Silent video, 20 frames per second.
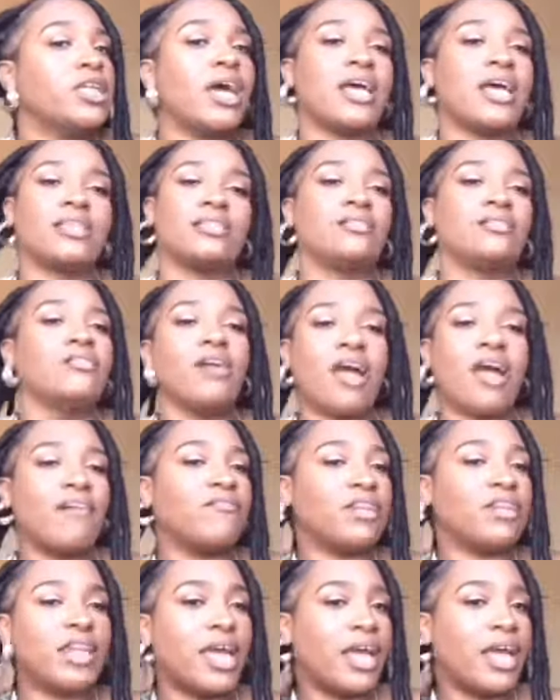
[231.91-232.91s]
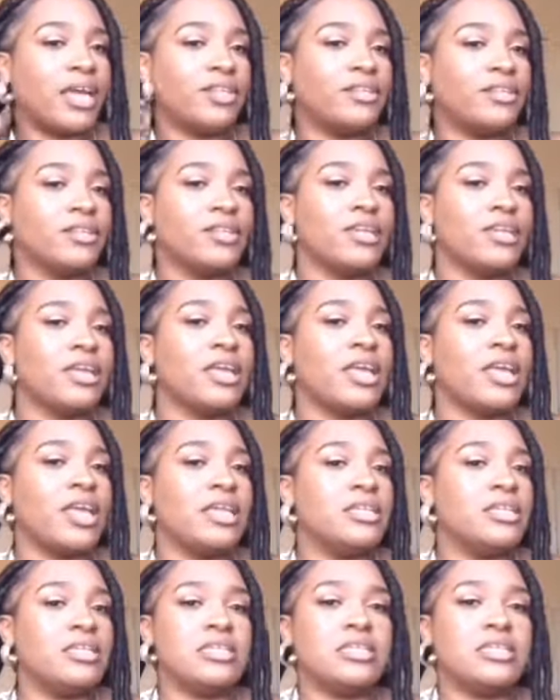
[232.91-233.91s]
I still haven't had
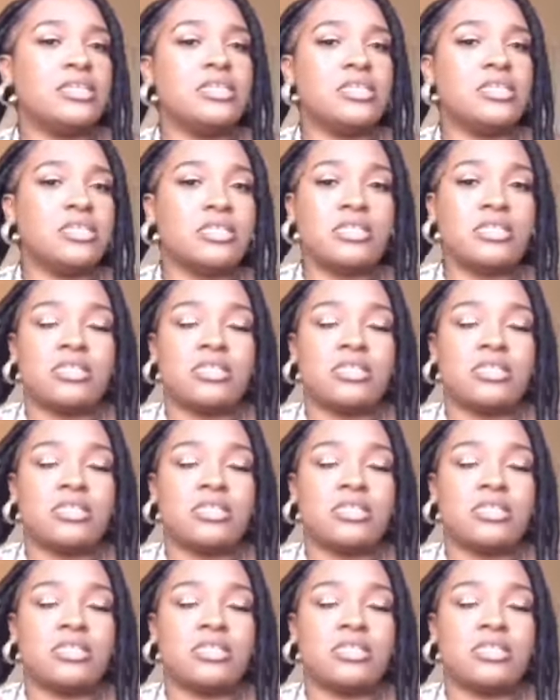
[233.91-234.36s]
any